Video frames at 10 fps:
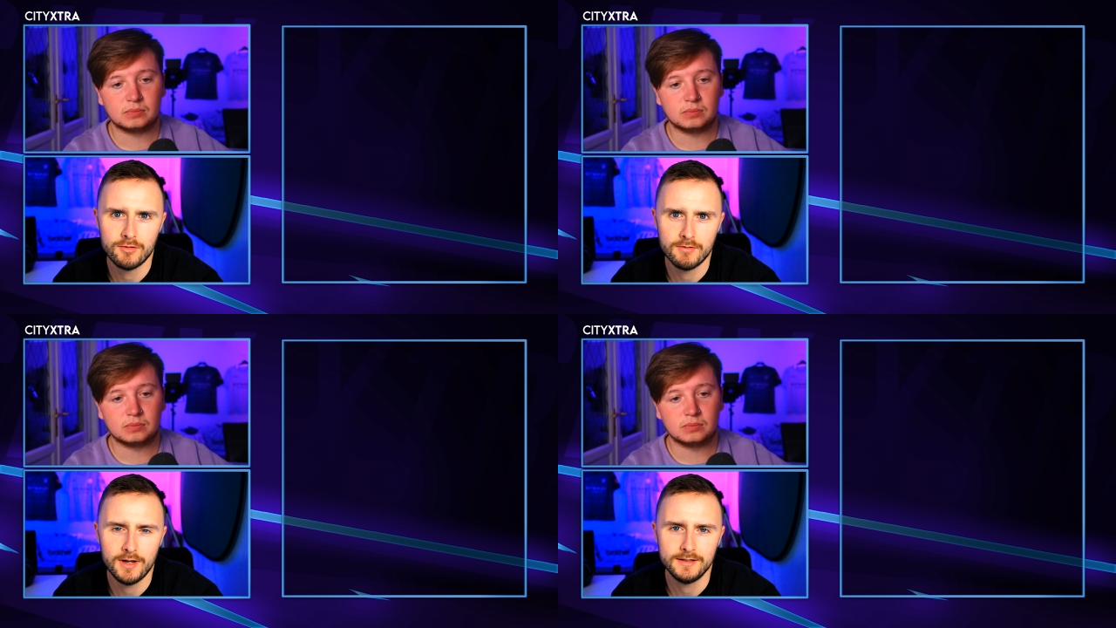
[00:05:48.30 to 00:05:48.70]

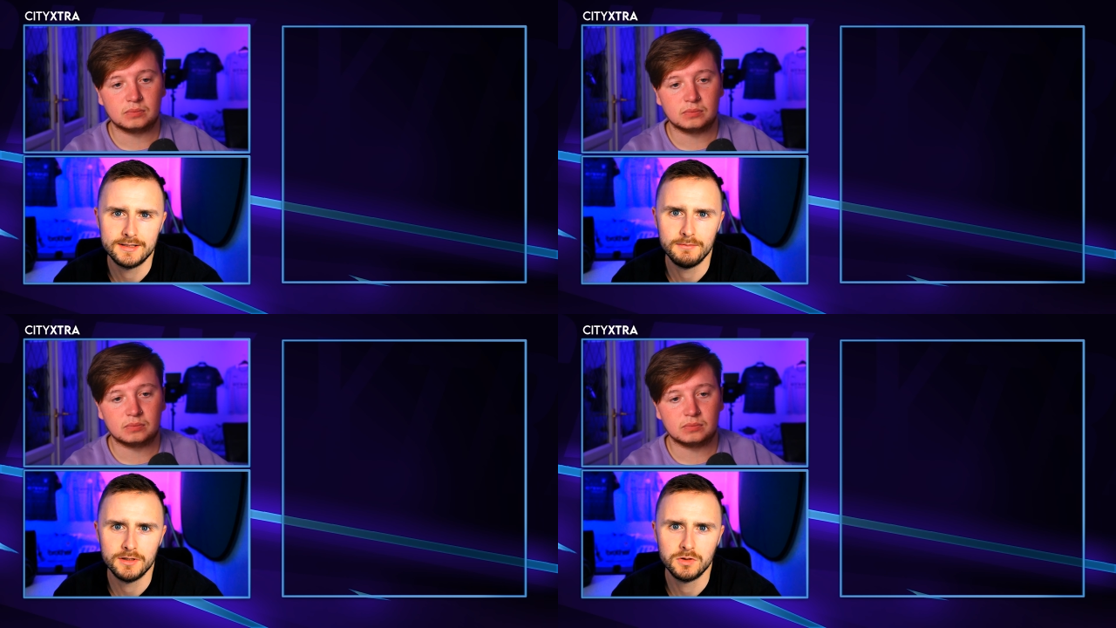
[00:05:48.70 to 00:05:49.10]
Speaker 1: really
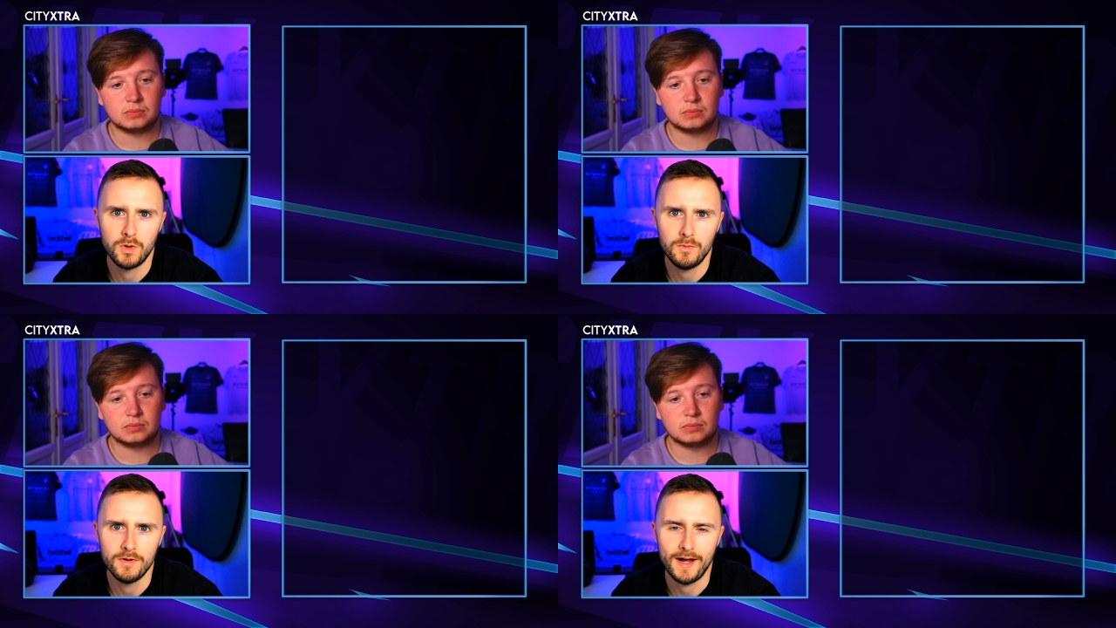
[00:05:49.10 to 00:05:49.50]
similar to
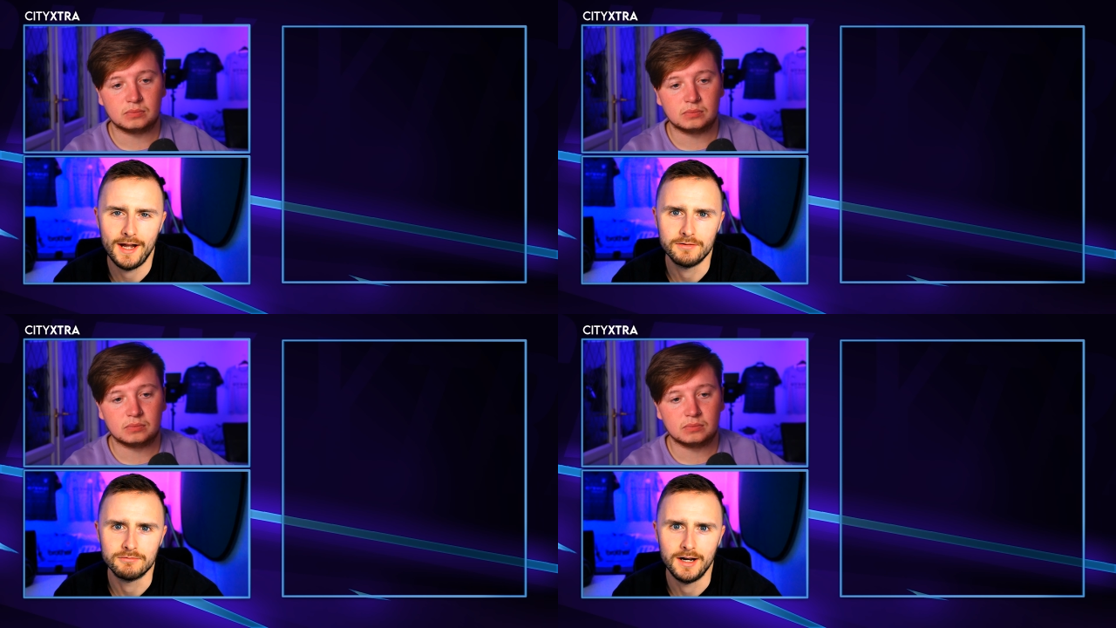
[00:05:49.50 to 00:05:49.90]
what we've
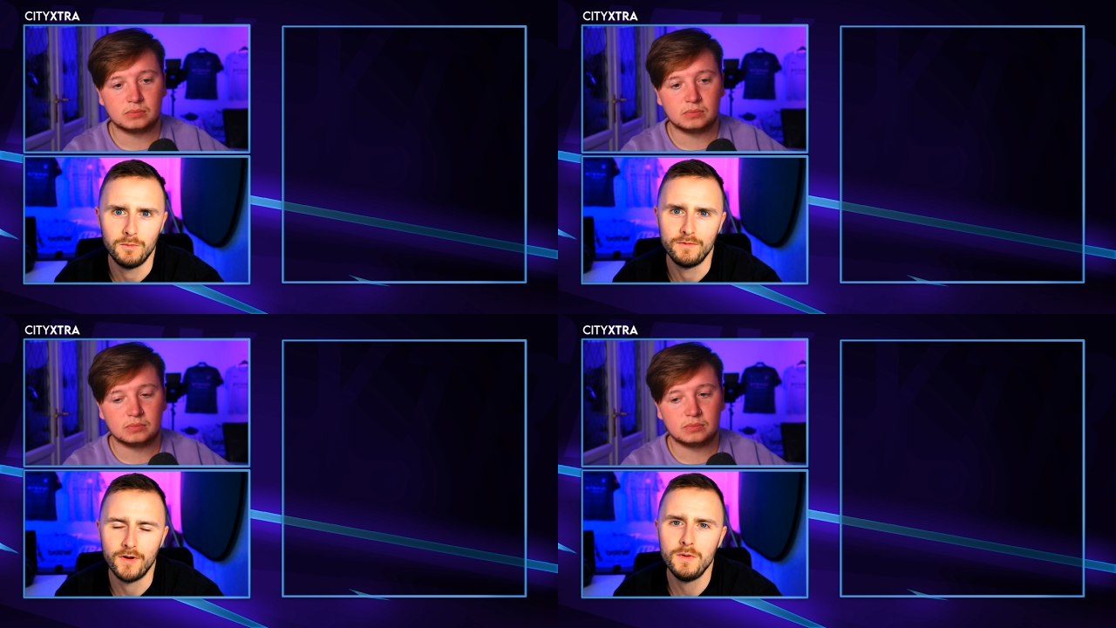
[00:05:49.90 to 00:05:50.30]
had, right?
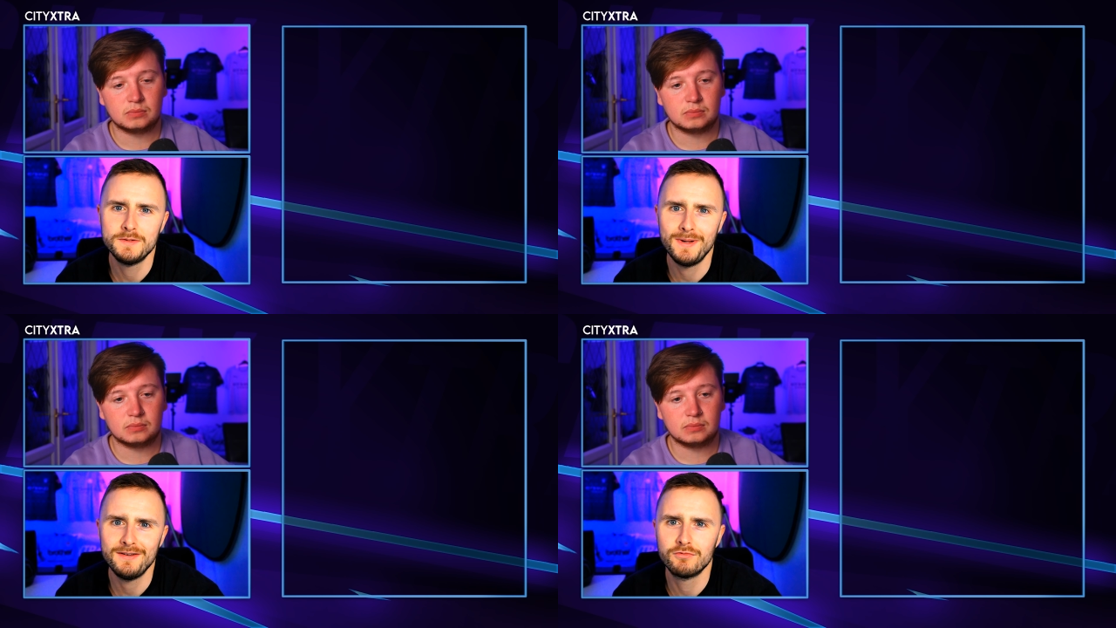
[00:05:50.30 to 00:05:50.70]
We've
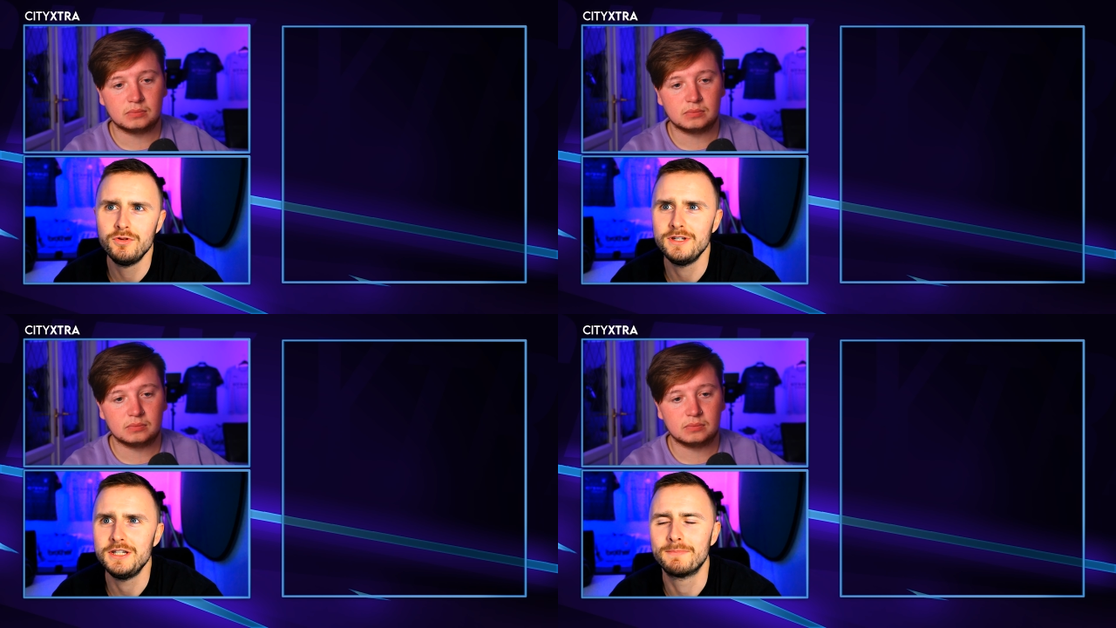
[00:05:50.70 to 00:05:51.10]
always been
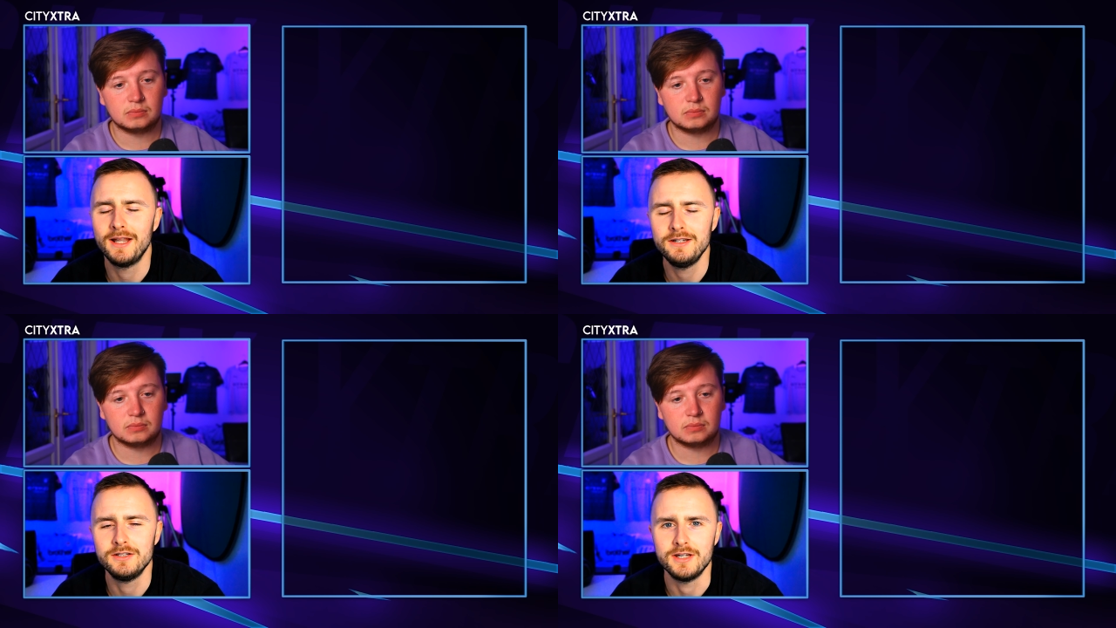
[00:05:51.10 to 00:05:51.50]
through these
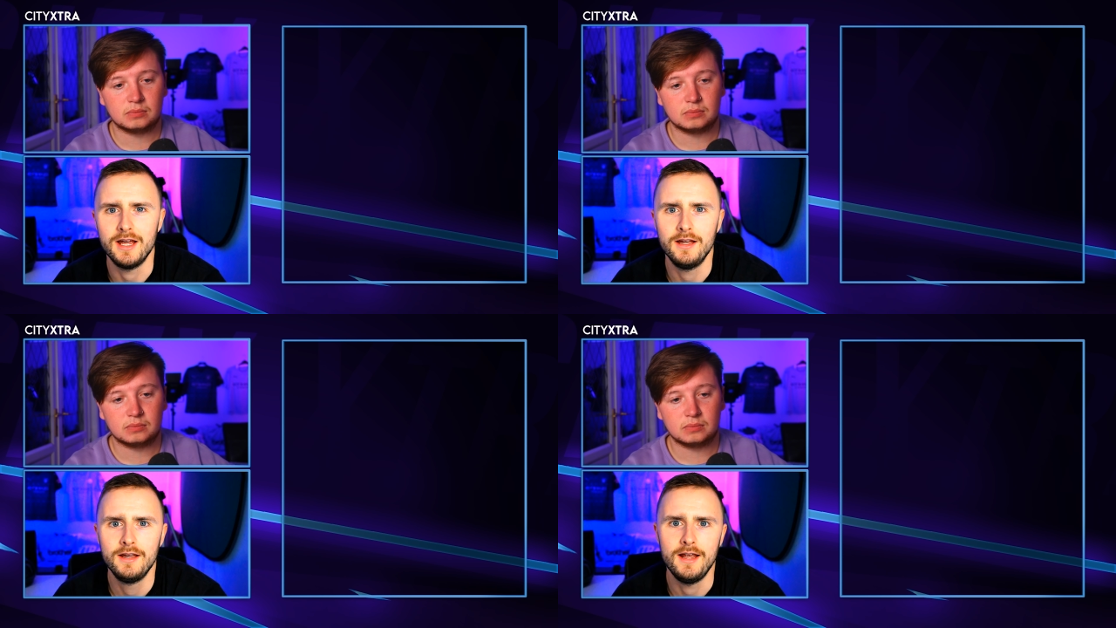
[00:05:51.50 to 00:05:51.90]
players,
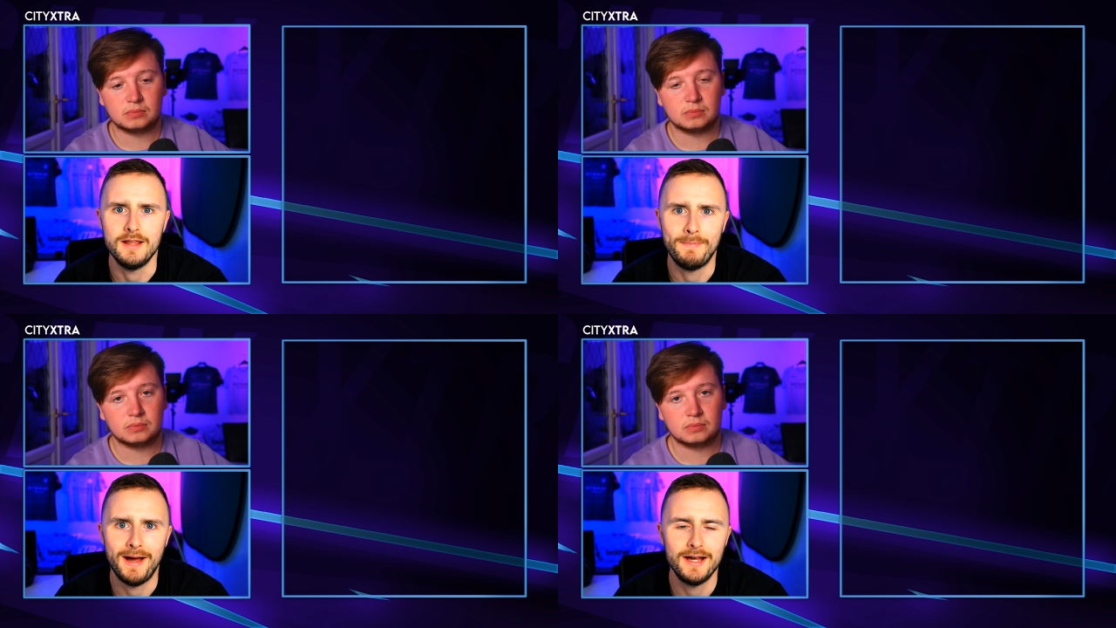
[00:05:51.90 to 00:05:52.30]
yeah, in
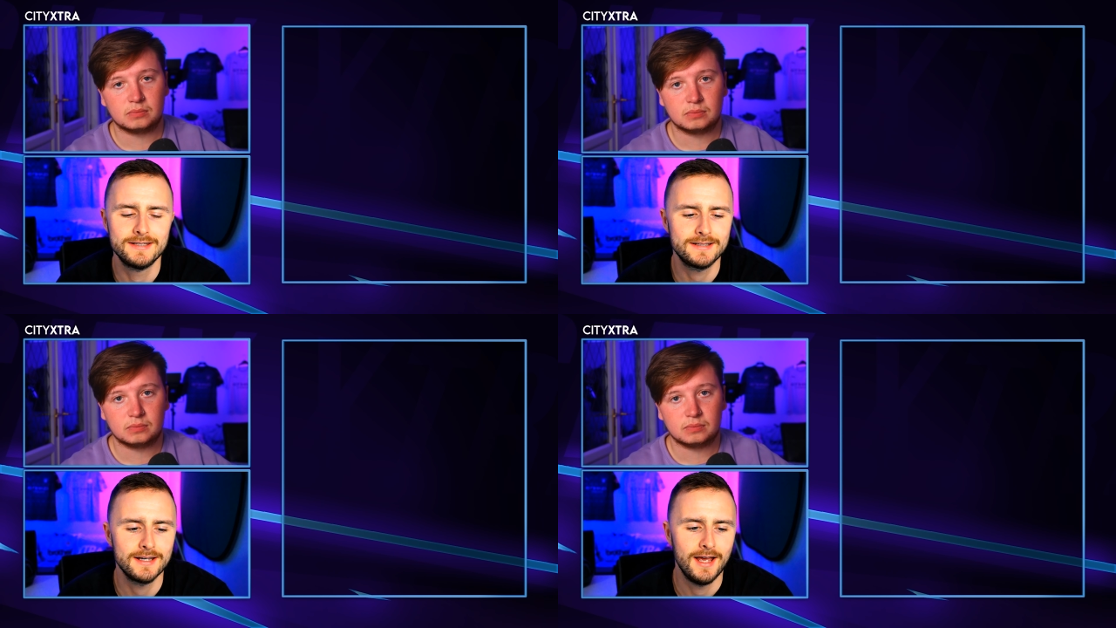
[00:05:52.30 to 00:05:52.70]
the
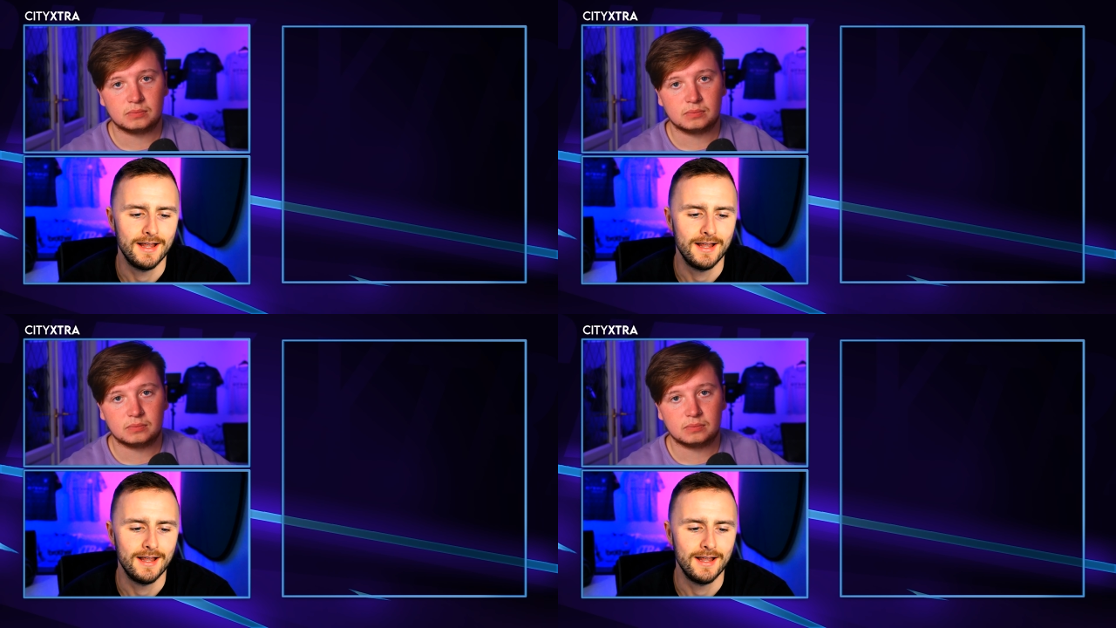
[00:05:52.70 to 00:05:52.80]
past,